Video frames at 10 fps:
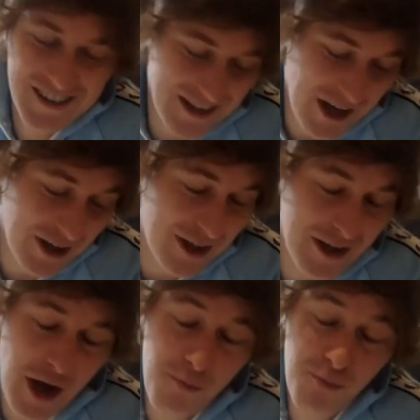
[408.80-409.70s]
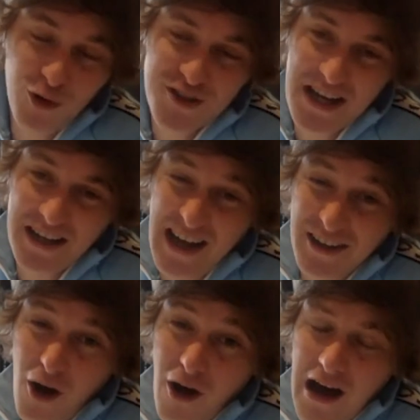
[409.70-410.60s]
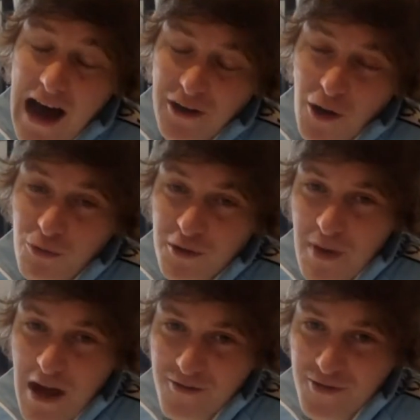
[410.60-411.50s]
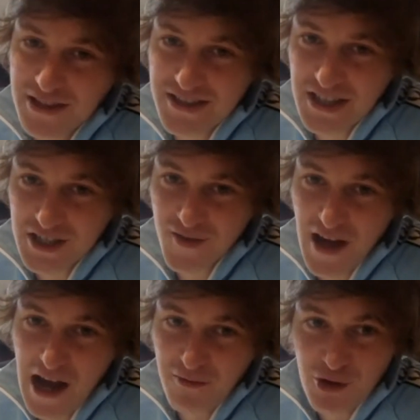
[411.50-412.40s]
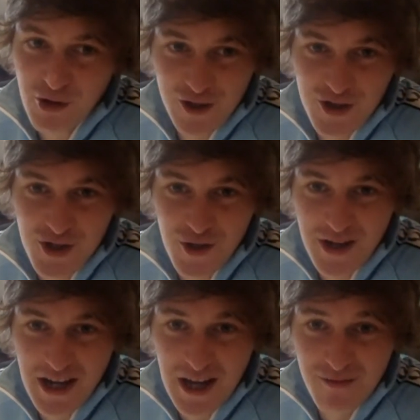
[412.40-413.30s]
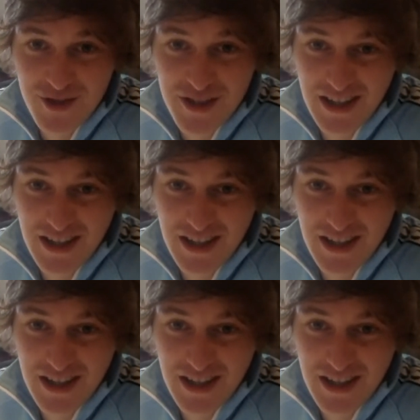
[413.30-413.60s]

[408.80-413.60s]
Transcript: A multi-head add-on with Bet365 across 2 games,